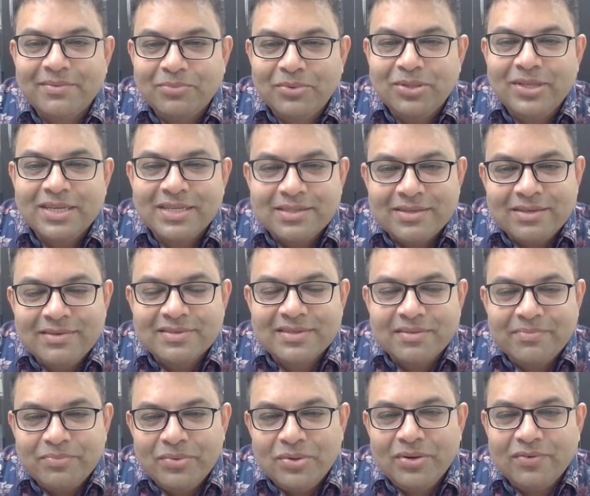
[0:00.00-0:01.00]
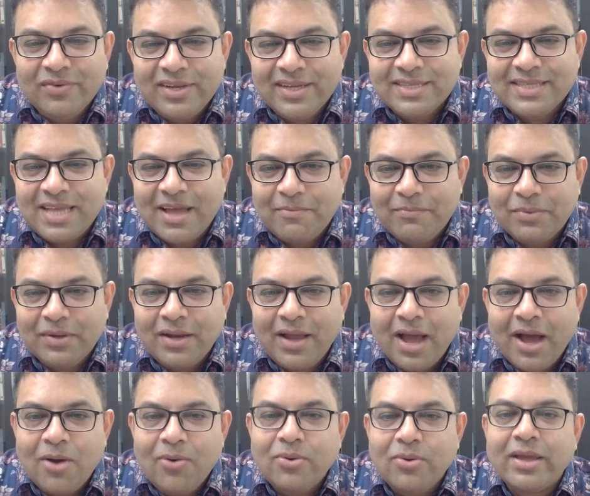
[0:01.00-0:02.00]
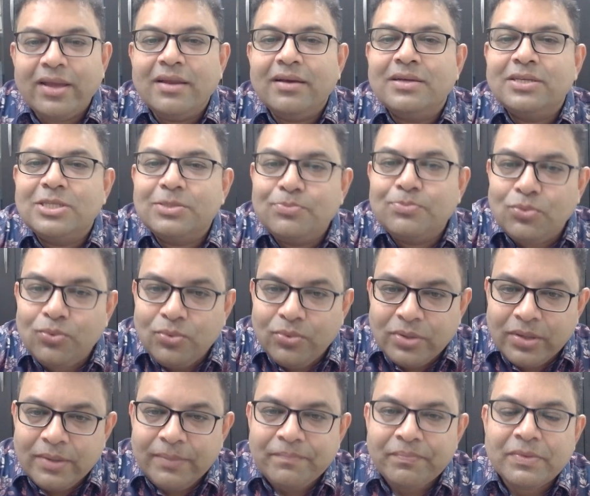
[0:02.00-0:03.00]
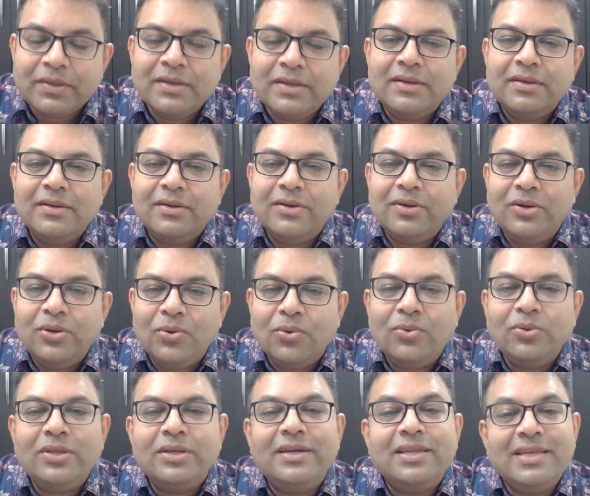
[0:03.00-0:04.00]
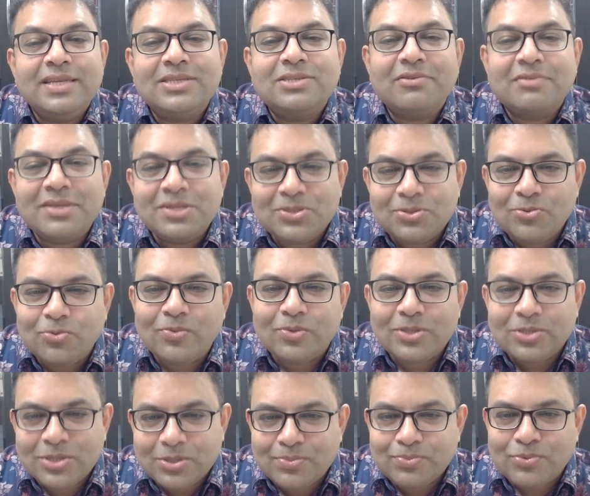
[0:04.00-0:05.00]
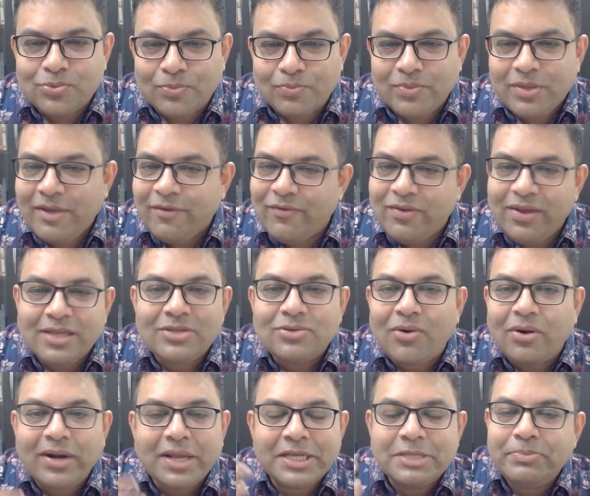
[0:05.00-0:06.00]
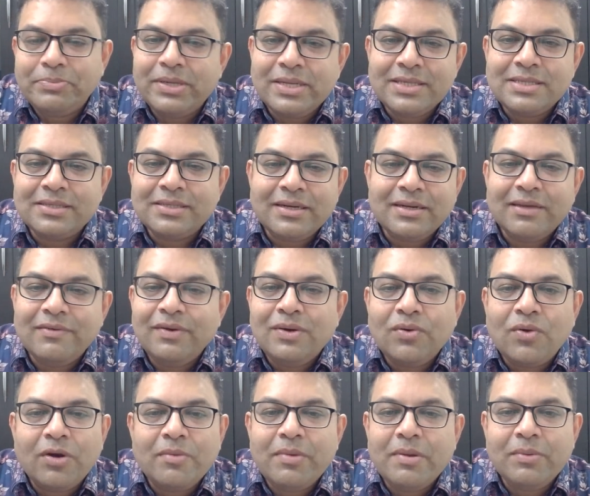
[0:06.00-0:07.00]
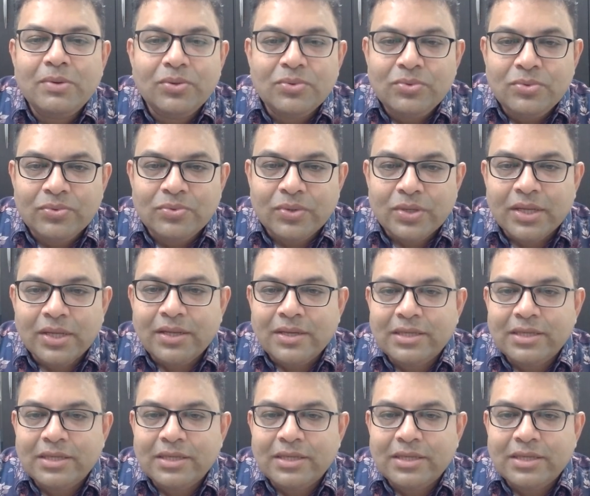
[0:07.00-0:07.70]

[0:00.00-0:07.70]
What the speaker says: Buddha gives a beautiful example. How can a spoon know the taste of the soup? If he has not experienced it, he will not be able to do.